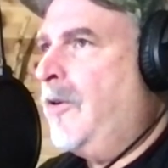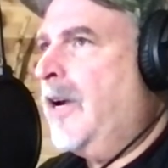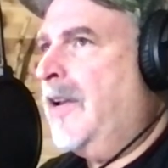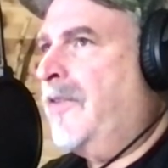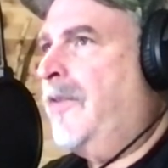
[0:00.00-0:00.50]
do you
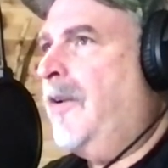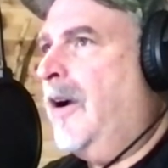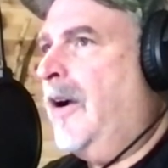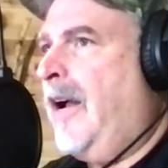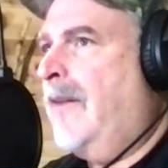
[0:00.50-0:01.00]
guys
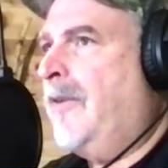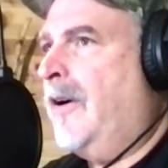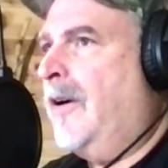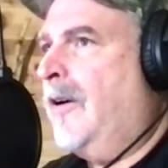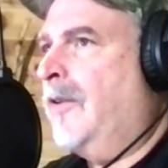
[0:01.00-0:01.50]
have
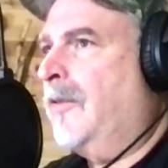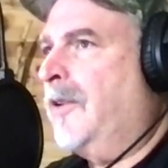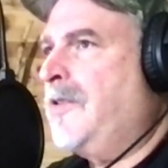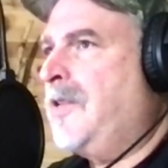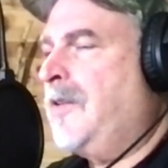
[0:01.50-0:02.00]
on the
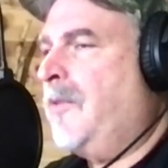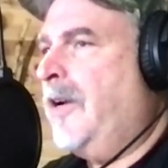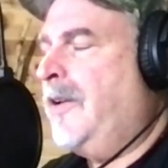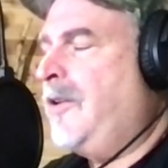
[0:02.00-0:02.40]
Lindsey way?